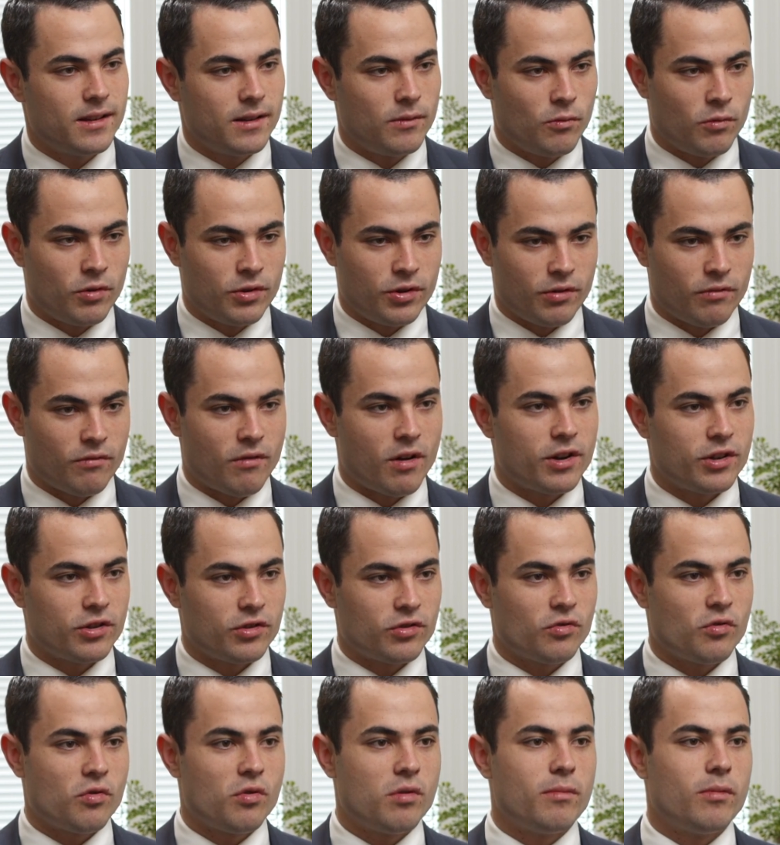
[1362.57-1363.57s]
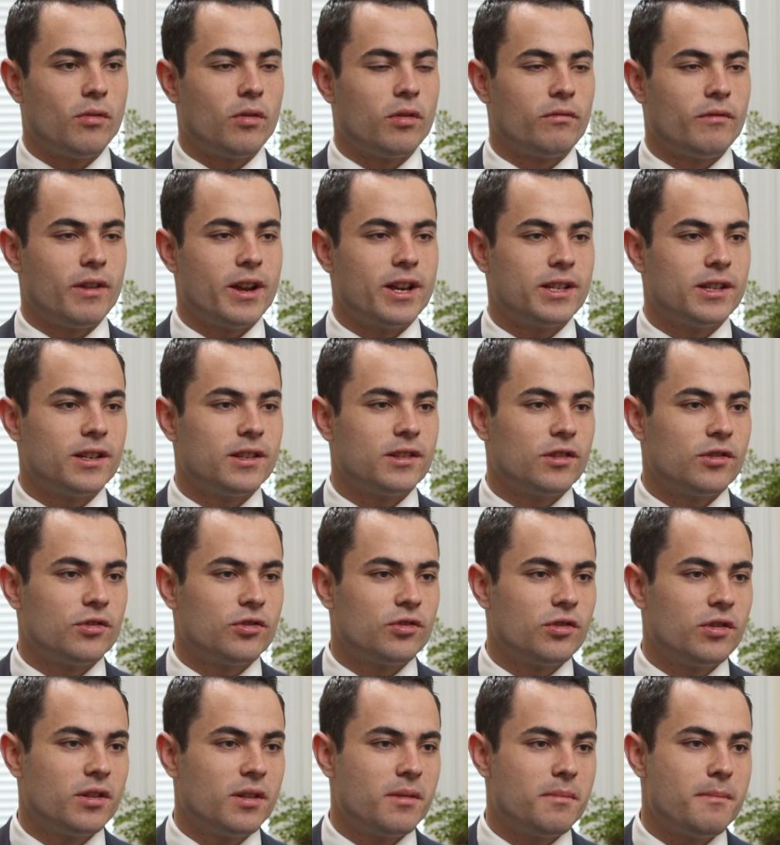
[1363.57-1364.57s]
When you're running school board races, it
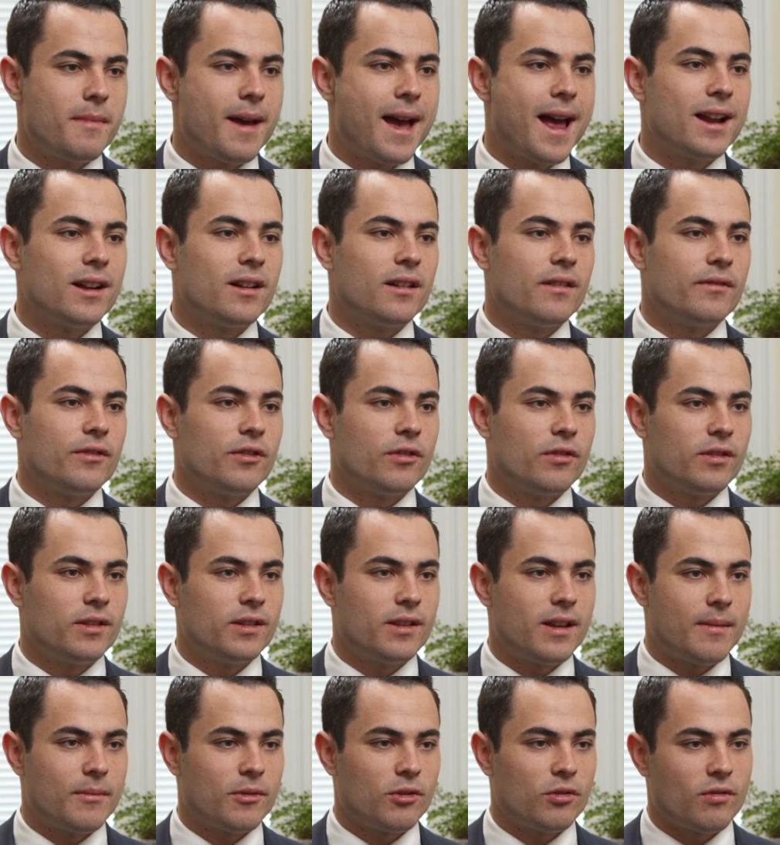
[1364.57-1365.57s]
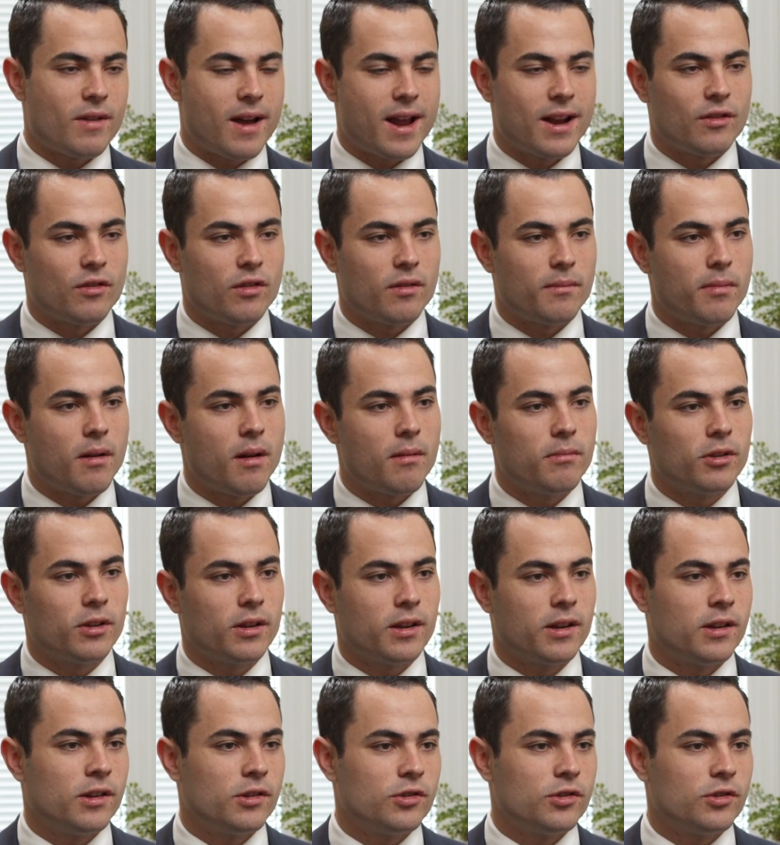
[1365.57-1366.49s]
shouldn't matter if you're a Democrat or Republican.